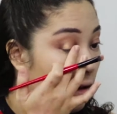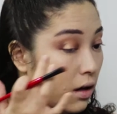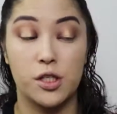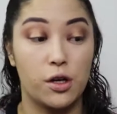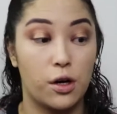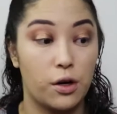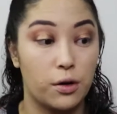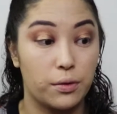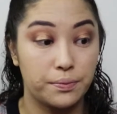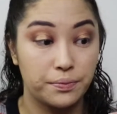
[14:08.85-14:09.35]

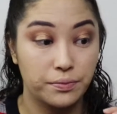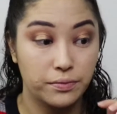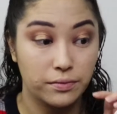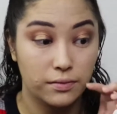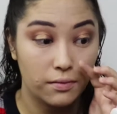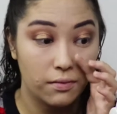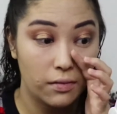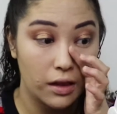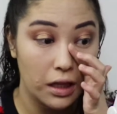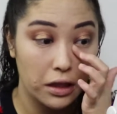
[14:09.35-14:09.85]
So
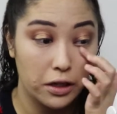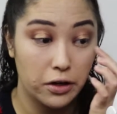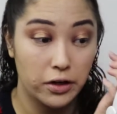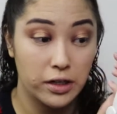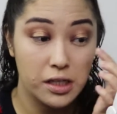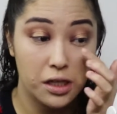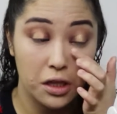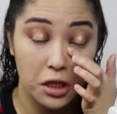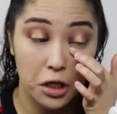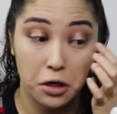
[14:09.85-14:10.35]

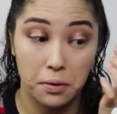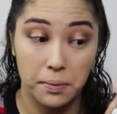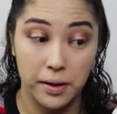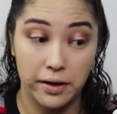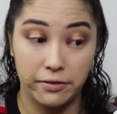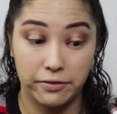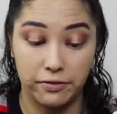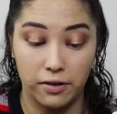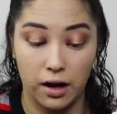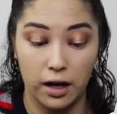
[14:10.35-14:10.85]
there's a little bit
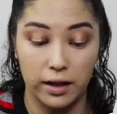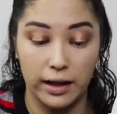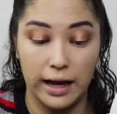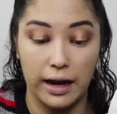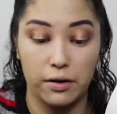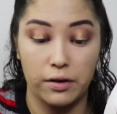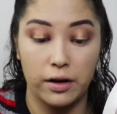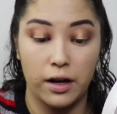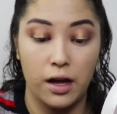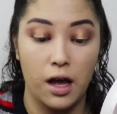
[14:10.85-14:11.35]
of
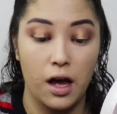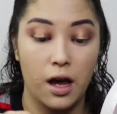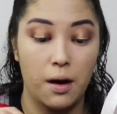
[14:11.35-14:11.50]
fallout,